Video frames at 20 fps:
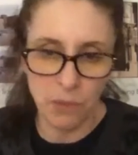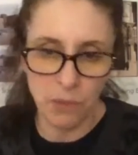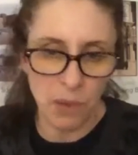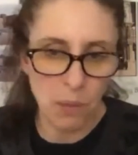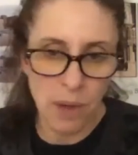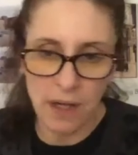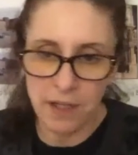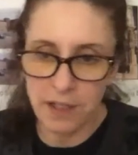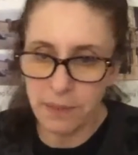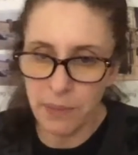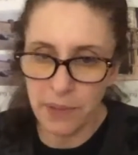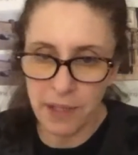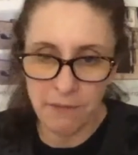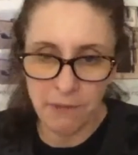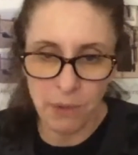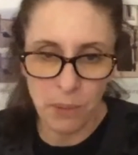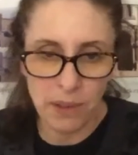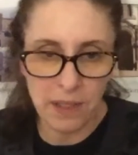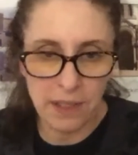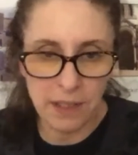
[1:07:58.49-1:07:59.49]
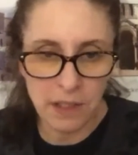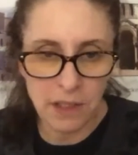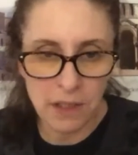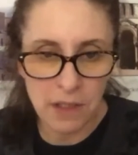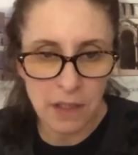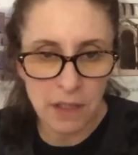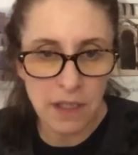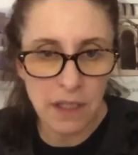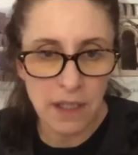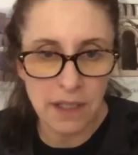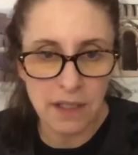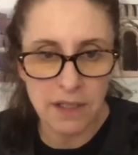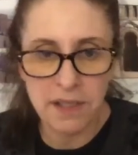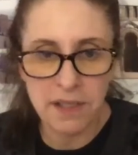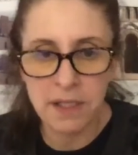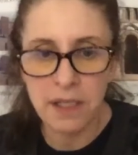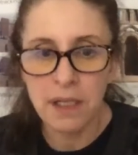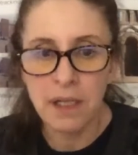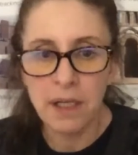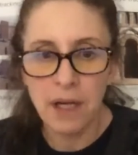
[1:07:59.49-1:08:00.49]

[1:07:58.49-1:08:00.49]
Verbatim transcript: We wanted to put everyone in cars.